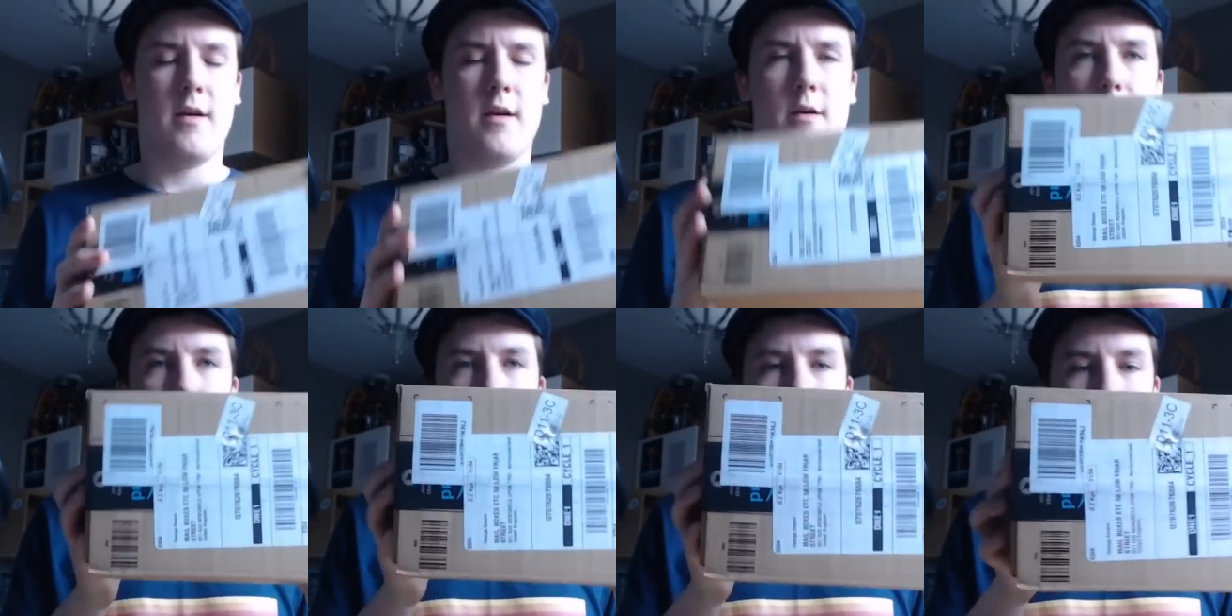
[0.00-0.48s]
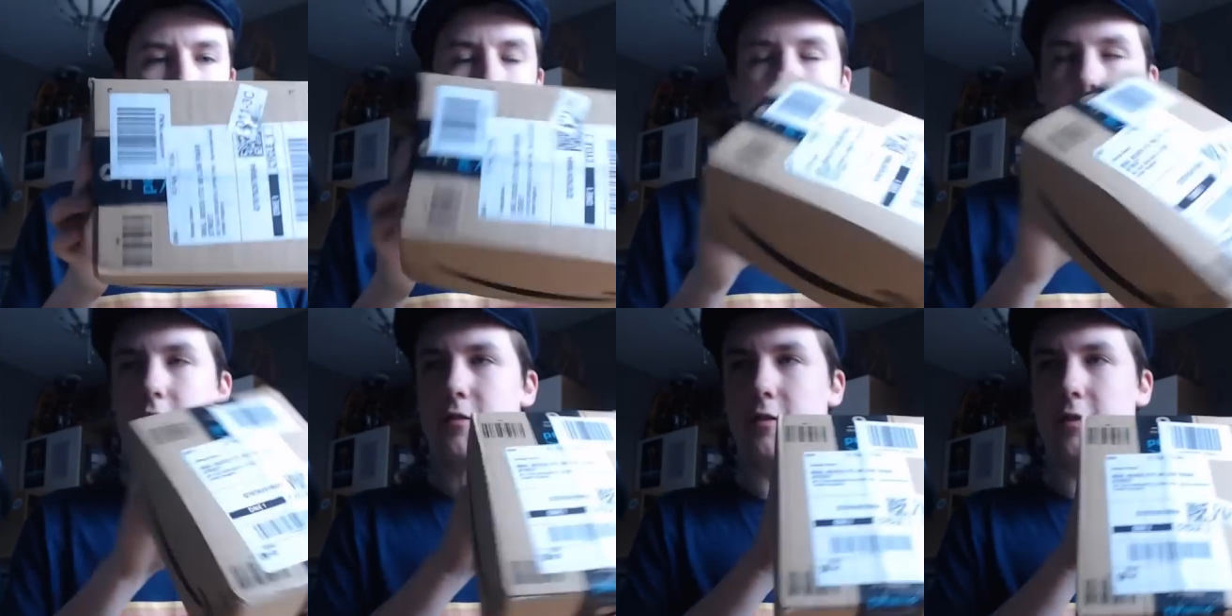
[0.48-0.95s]
First
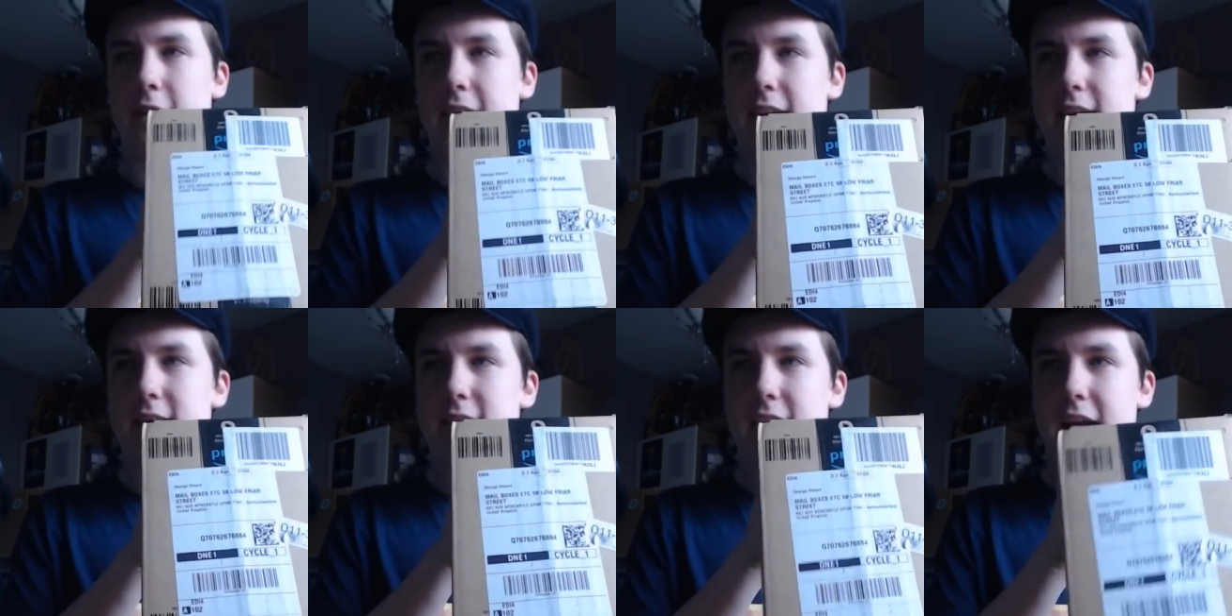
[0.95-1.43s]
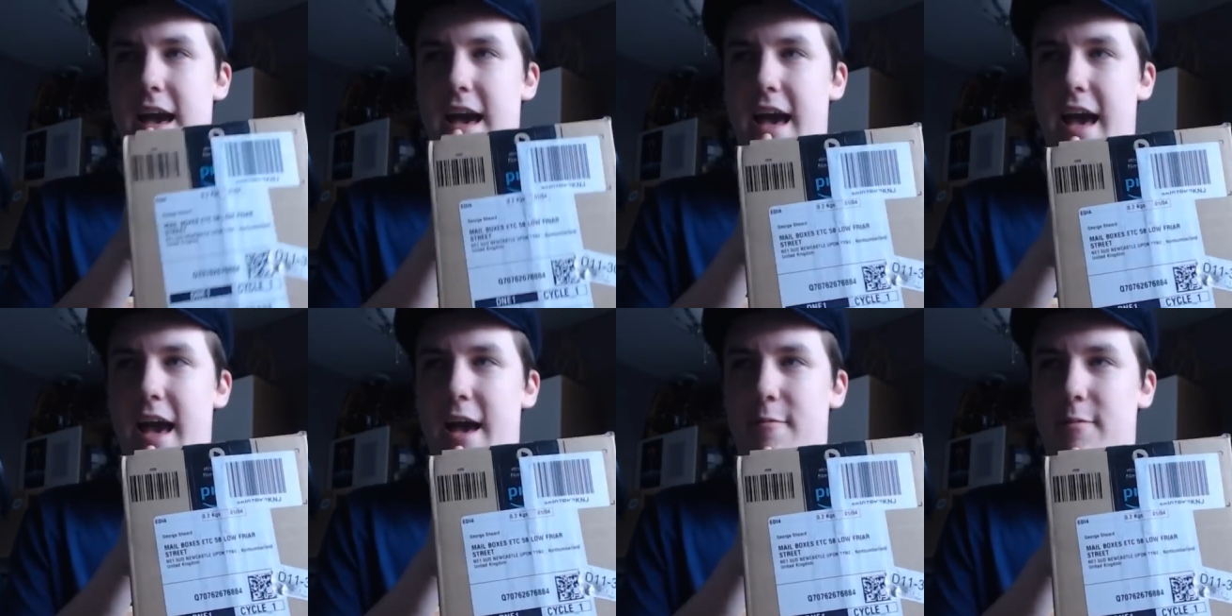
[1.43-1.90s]
parcel here,
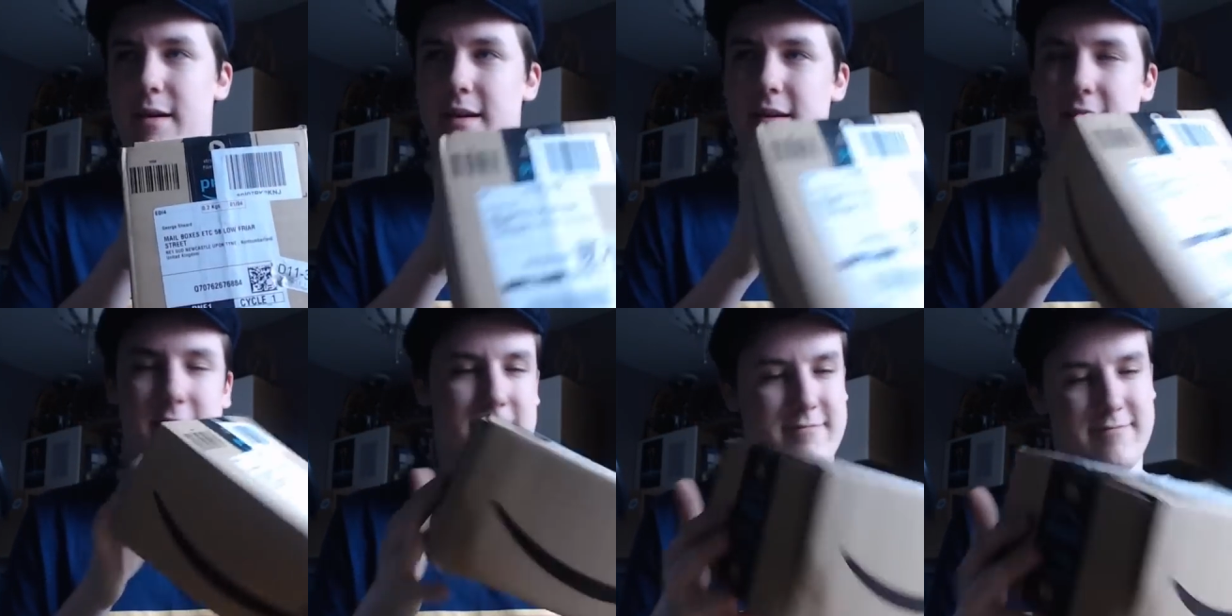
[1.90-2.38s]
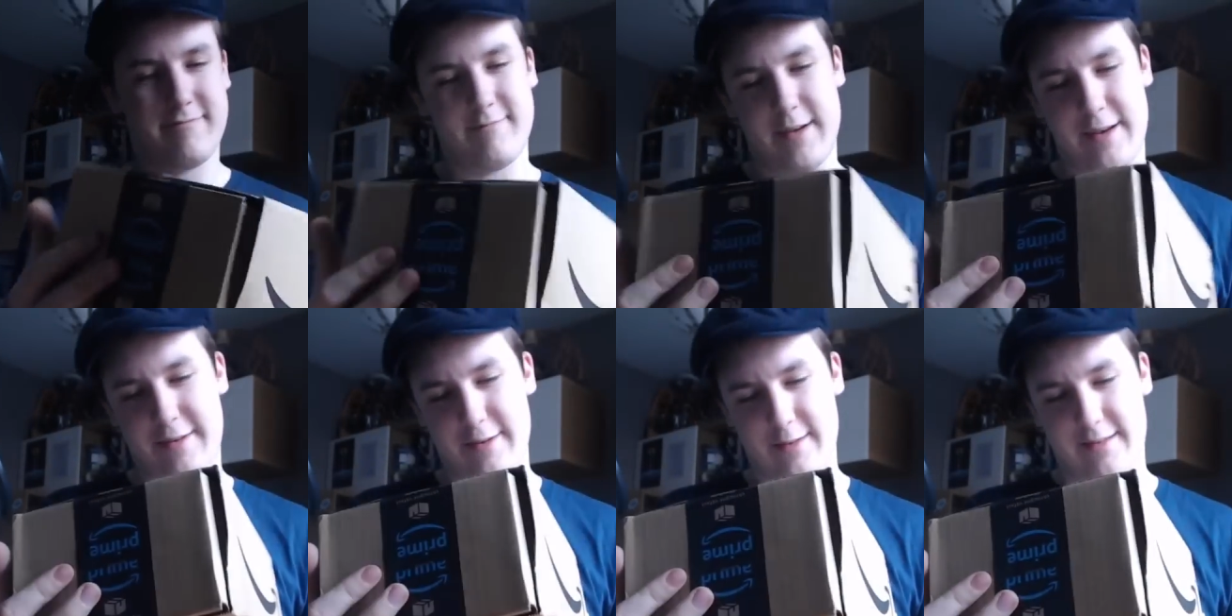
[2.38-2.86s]
um,
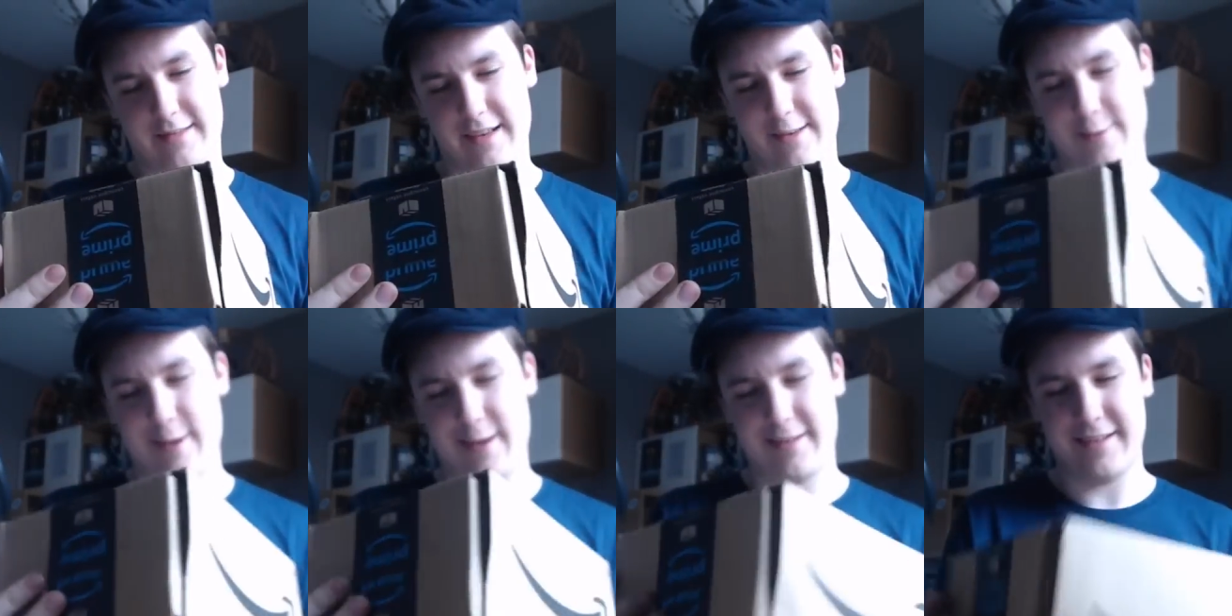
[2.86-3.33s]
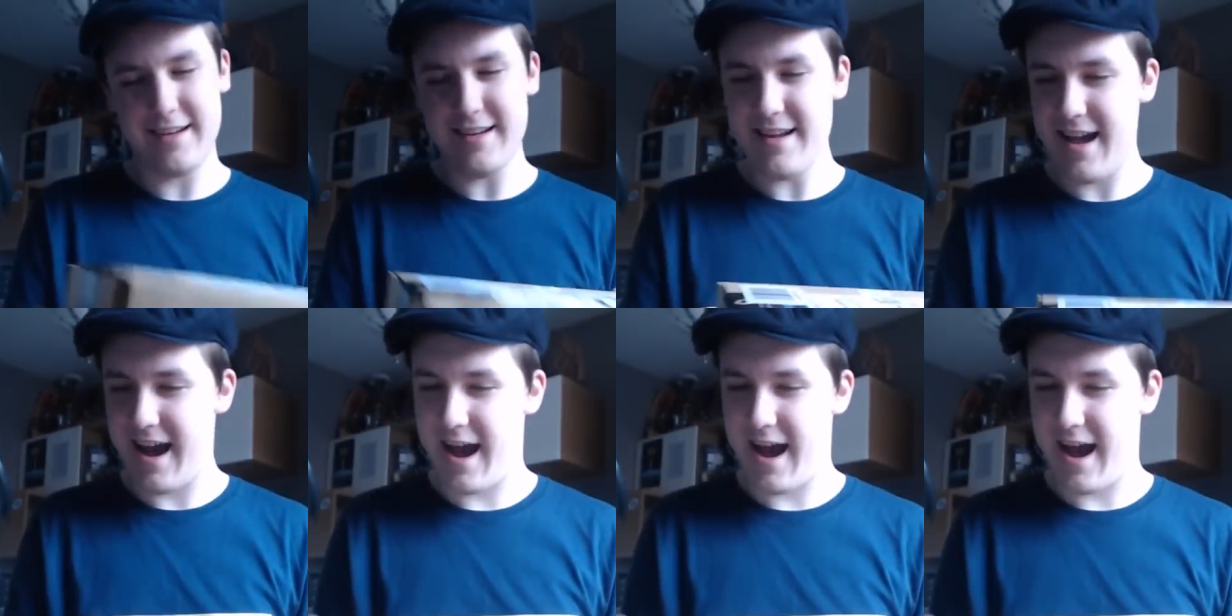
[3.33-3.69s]
which looks interesting.